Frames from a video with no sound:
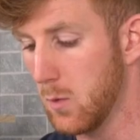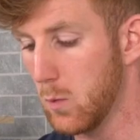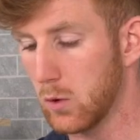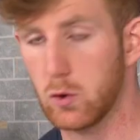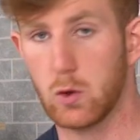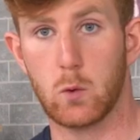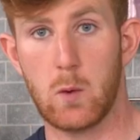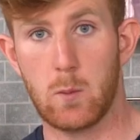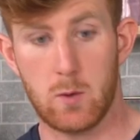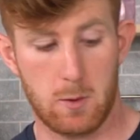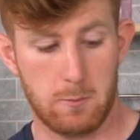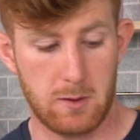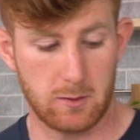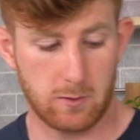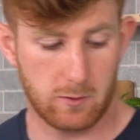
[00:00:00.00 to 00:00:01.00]
we're going to go in with
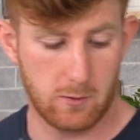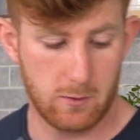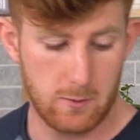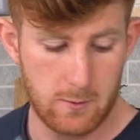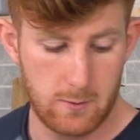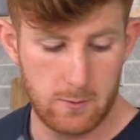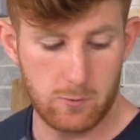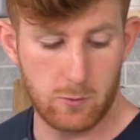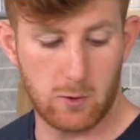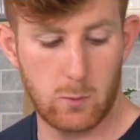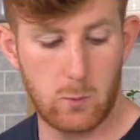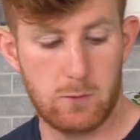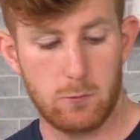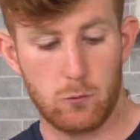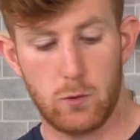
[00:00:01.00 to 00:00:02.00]
our mince. So
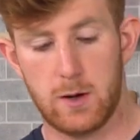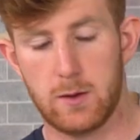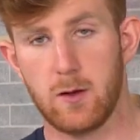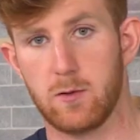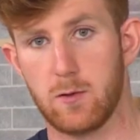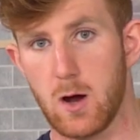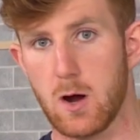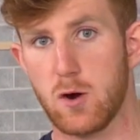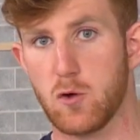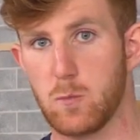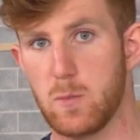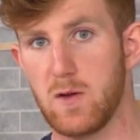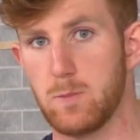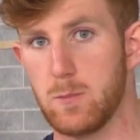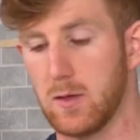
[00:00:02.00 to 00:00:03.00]
again, we have a really nice Irish
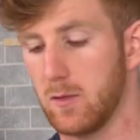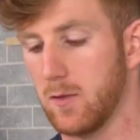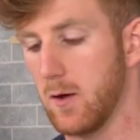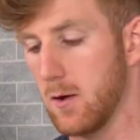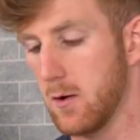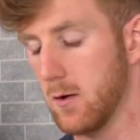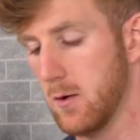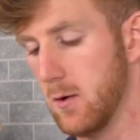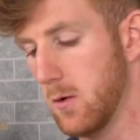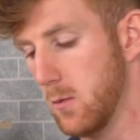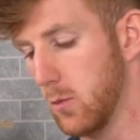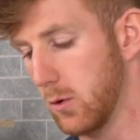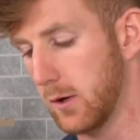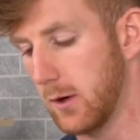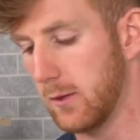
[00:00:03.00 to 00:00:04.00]
beef mince here.
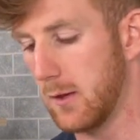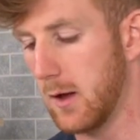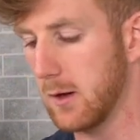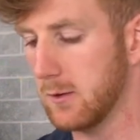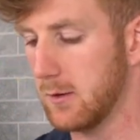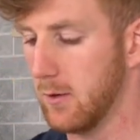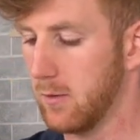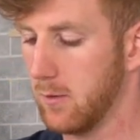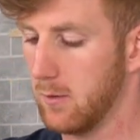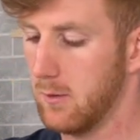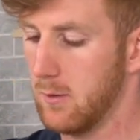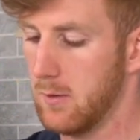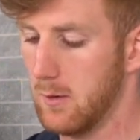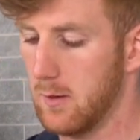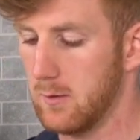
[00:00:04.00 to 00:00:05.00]
We're going to knock this
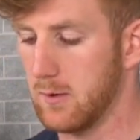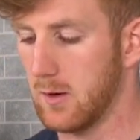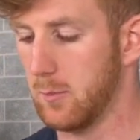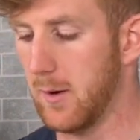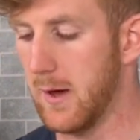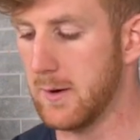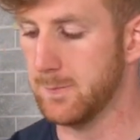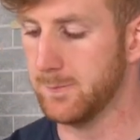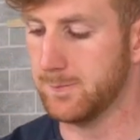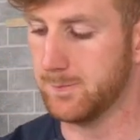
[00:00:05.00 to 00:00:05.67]
into the pan.